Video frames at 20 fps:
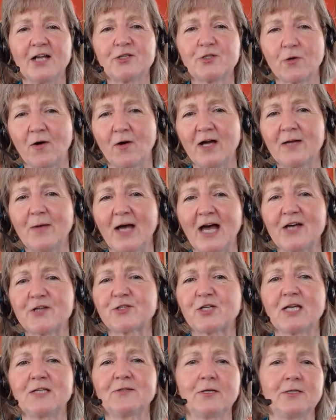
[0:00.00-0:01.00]
And so I'm
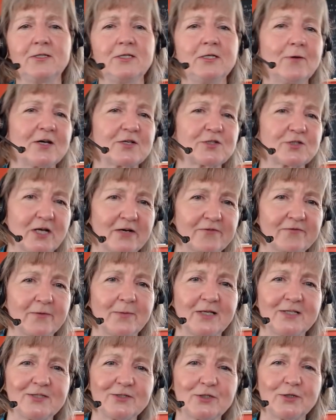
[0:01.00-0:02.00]
asking the US
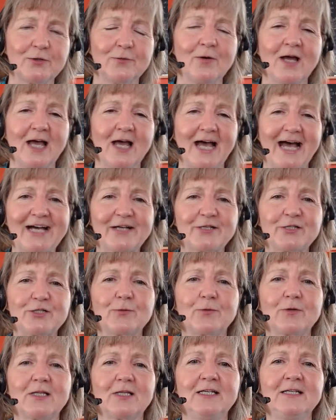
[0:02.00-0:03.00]
government to
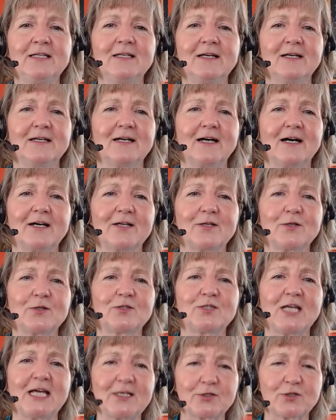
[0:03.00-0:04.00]
actually uh,
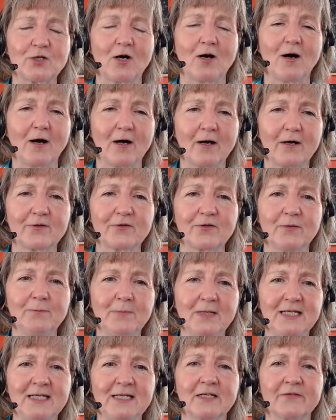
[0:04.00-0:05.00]
take to heart the
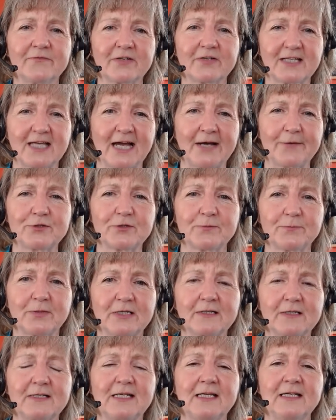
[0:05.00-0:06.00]
meaning of
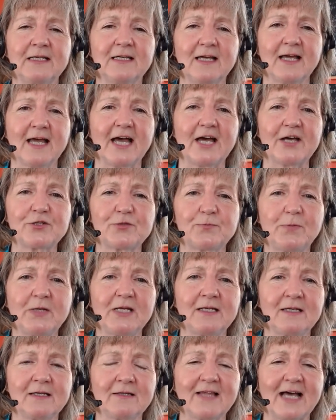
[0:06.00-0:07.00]
accountability as
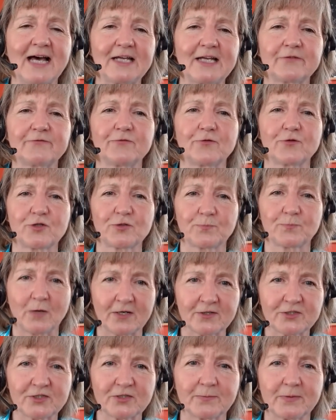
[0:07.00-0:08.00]
being that of
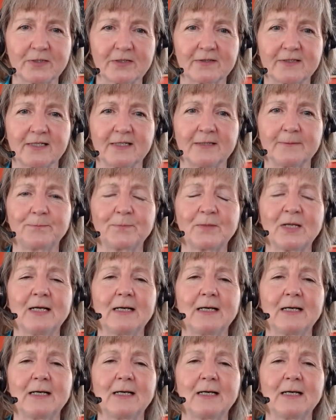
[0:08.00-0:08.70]
responsibility.